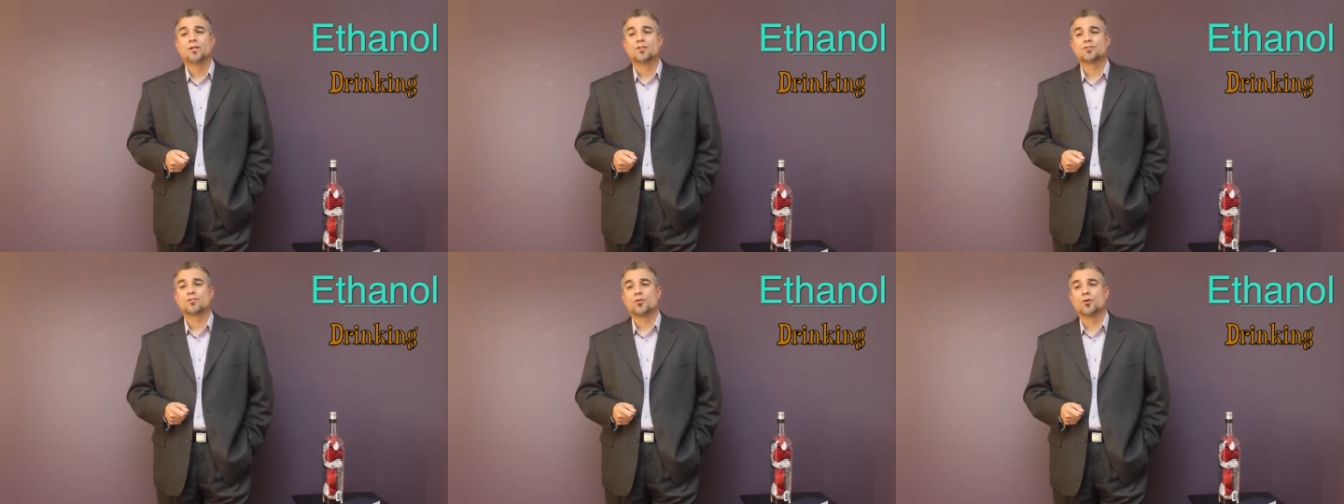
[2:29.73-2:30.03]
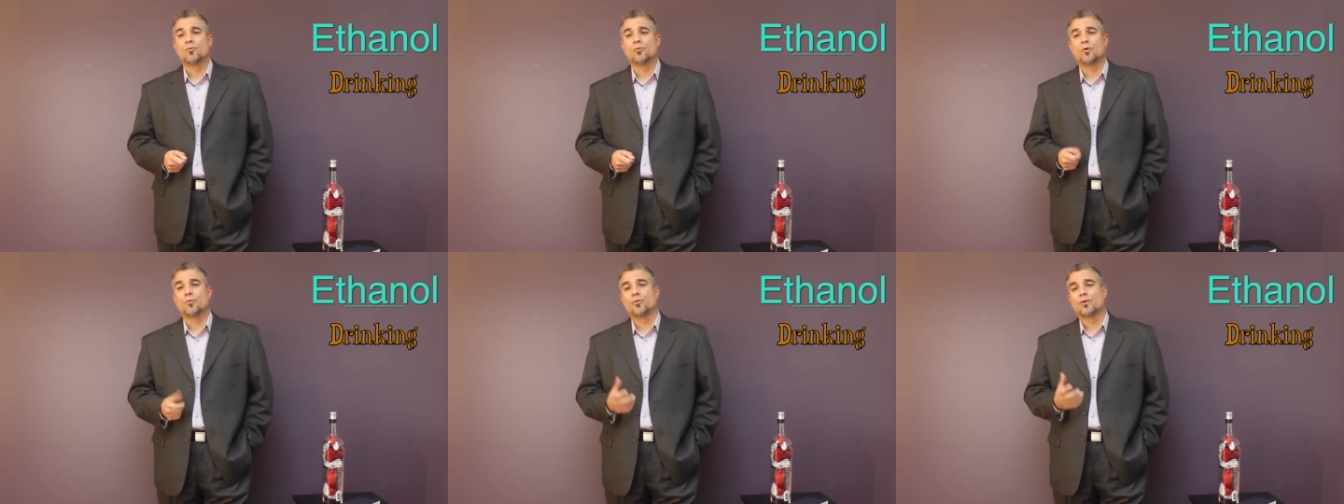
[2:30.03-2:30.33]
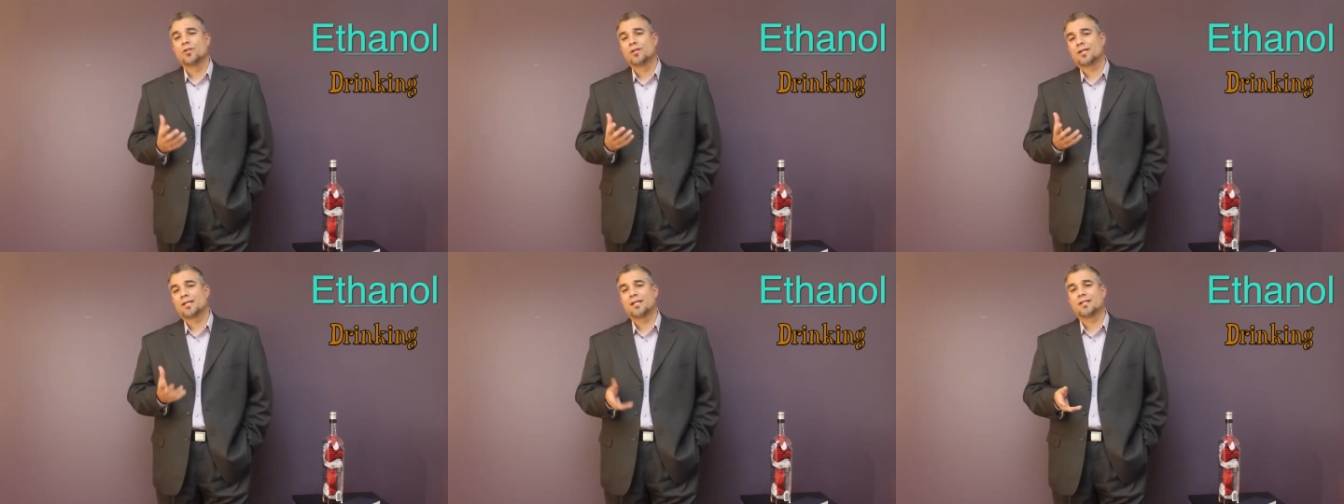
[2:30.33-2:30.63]
So when
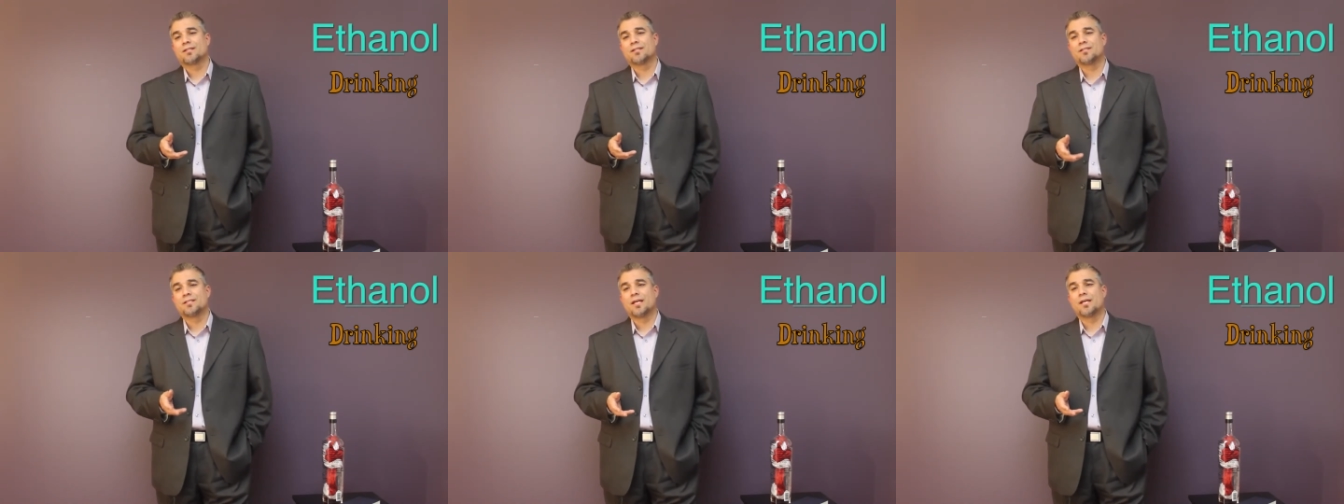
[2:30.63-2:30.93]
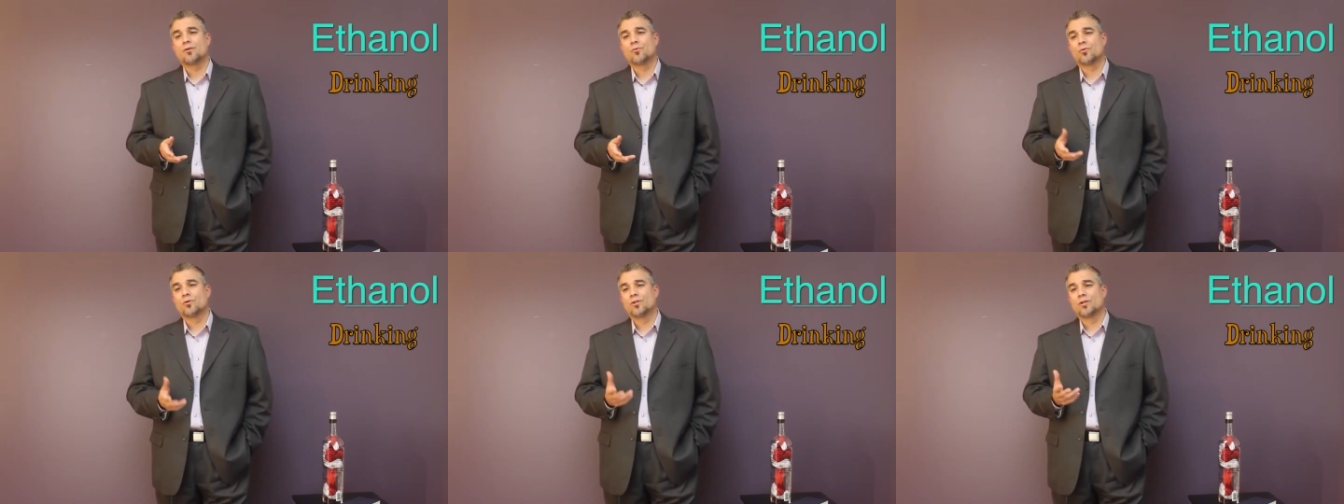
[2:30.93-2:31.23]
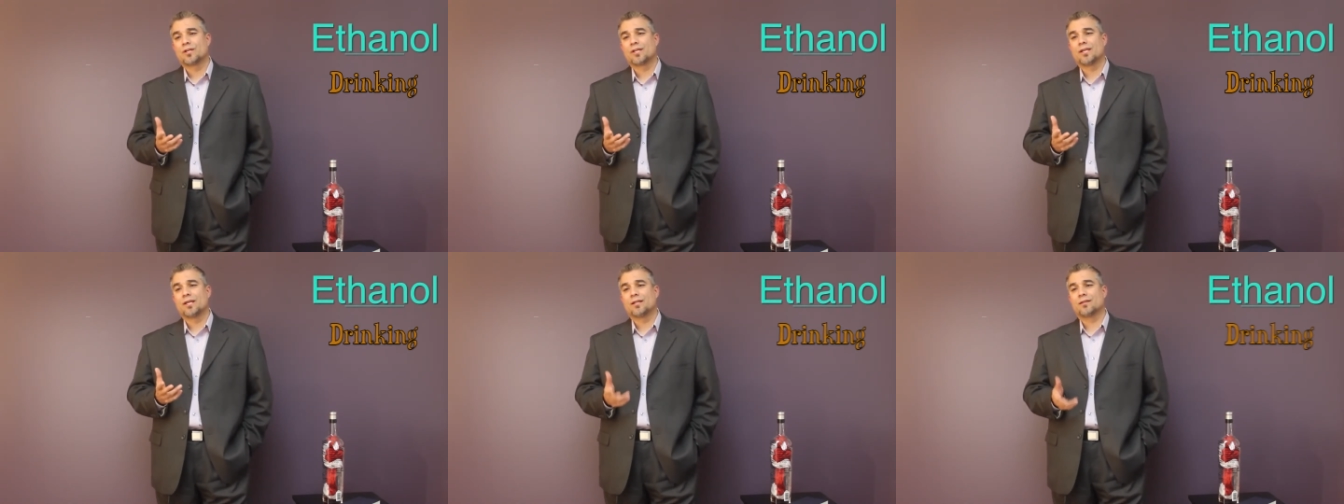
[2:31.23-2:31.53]
we're looking at the data, we're
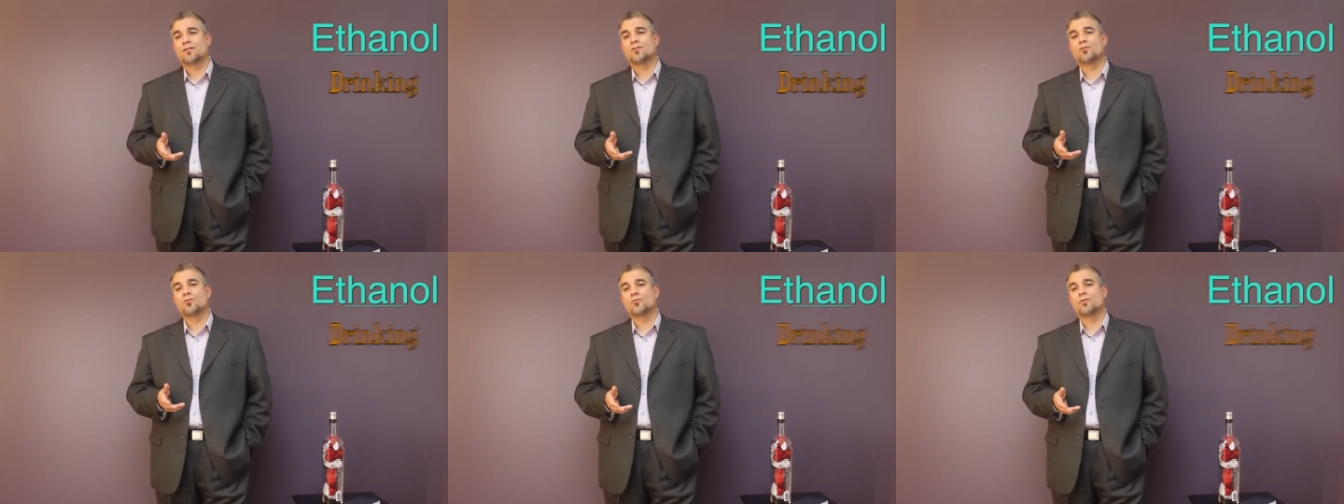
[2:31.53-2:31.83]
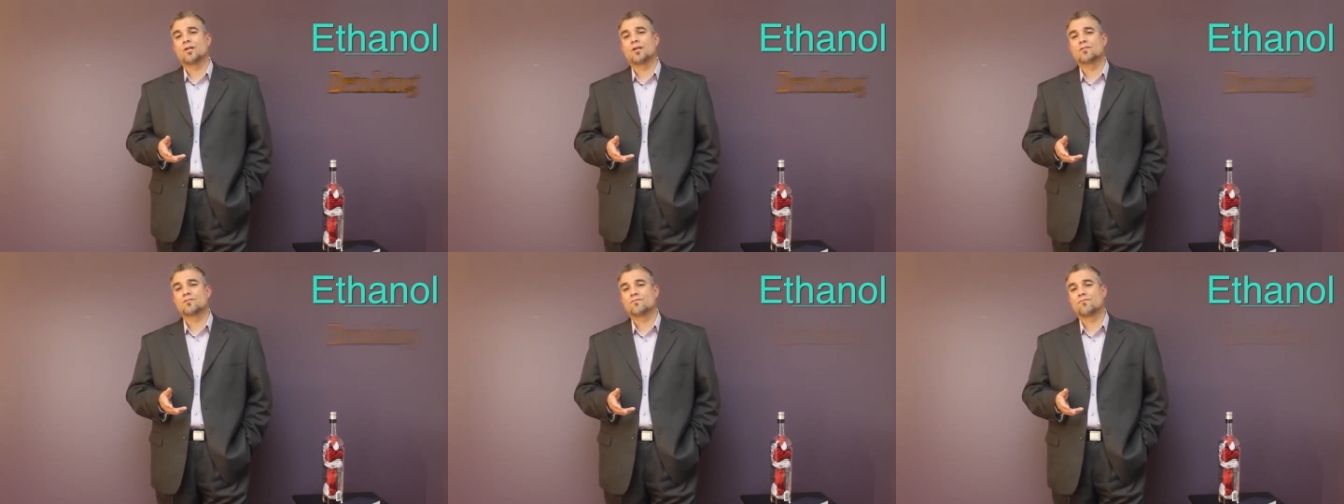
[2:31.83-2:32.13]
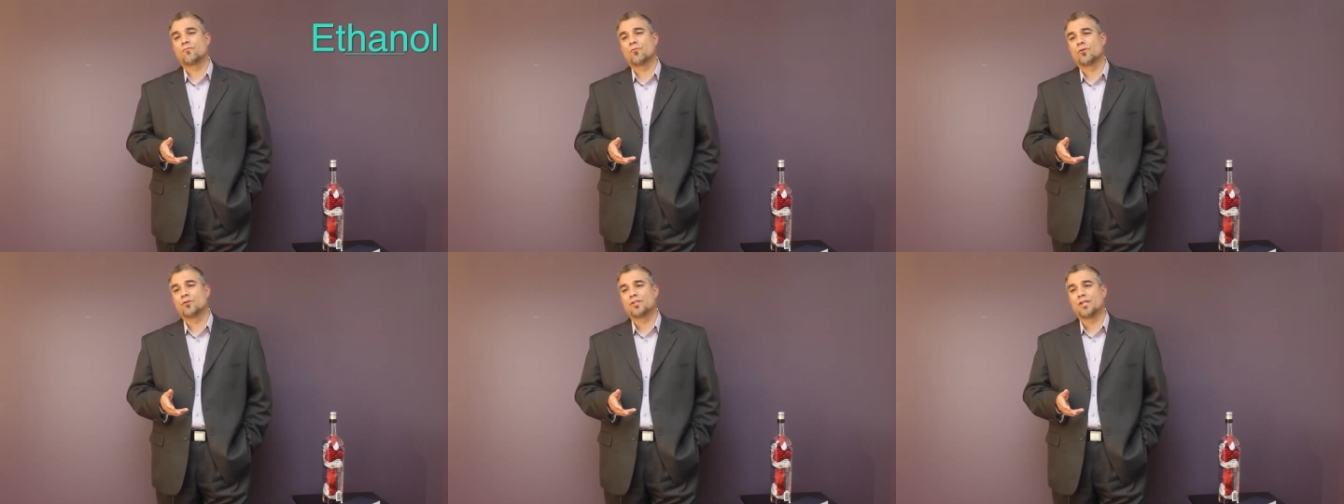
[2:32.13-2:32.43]
looking at the
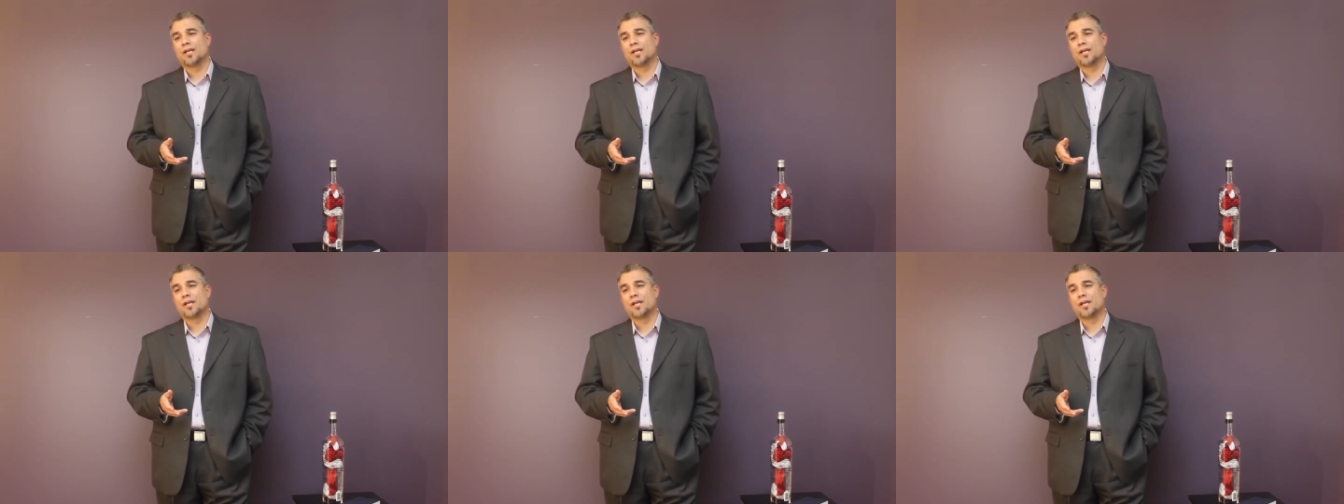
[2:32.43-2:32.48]
2004